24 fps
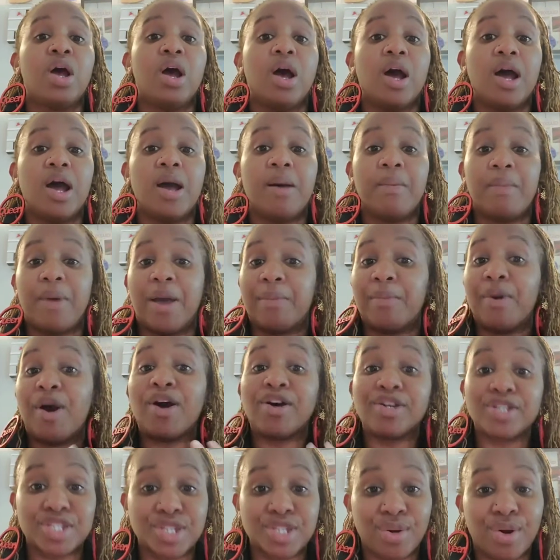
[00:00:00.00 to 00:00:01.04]
I'm
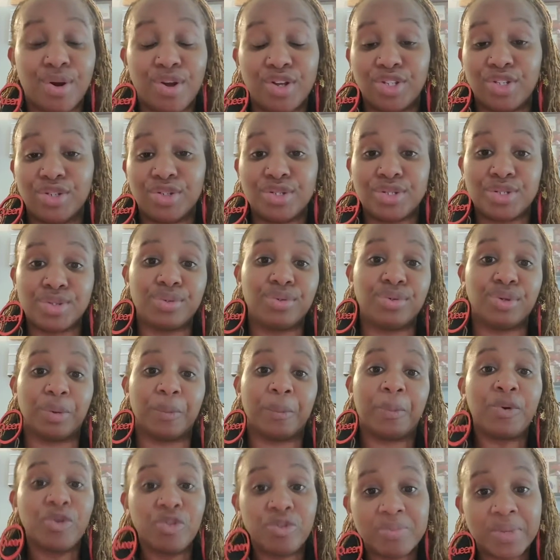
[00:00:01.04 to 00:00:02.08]
also on your School
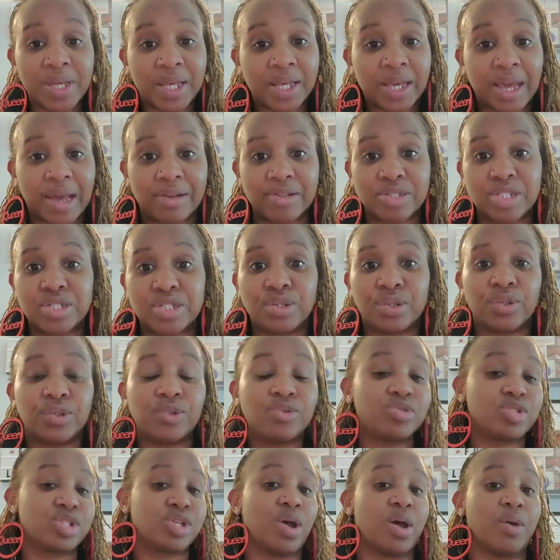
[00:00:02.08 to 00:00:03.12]
Improvement
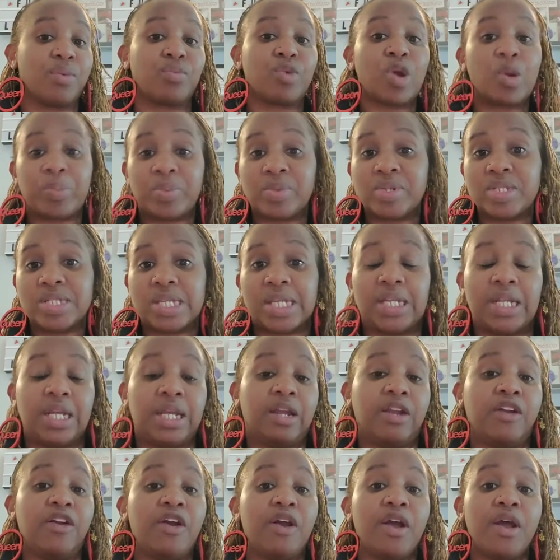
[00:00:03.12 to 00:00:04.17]
Council, so I'm
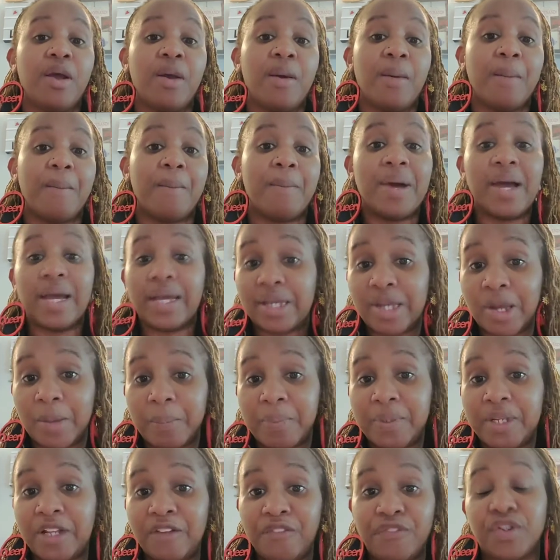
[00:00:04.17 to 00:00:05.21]
representing my
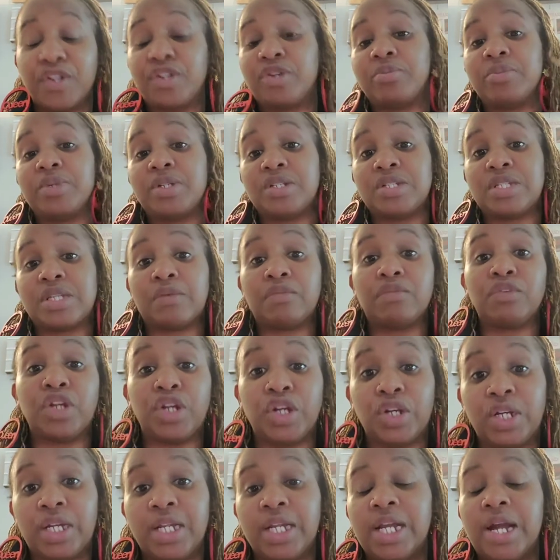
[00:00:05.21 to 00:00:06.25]
company, Fundamentals of
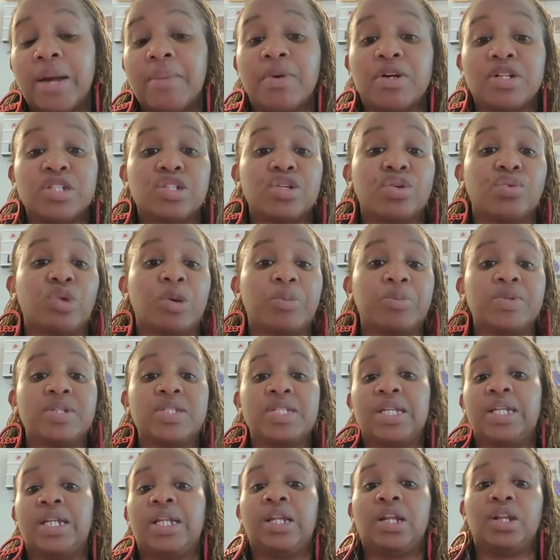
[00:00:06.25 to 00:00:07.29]
Learning. I'm also
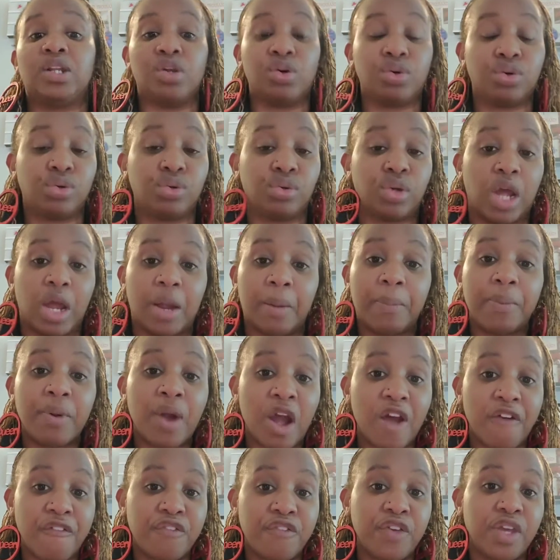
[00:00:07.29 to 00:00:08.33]
representing a local
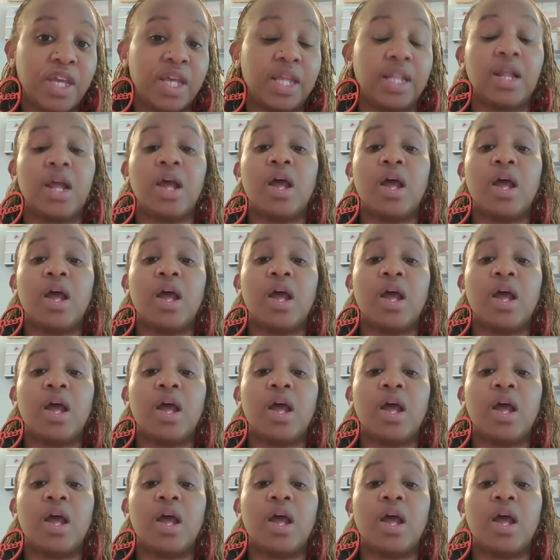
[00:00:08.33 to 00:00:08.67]
nonprofit,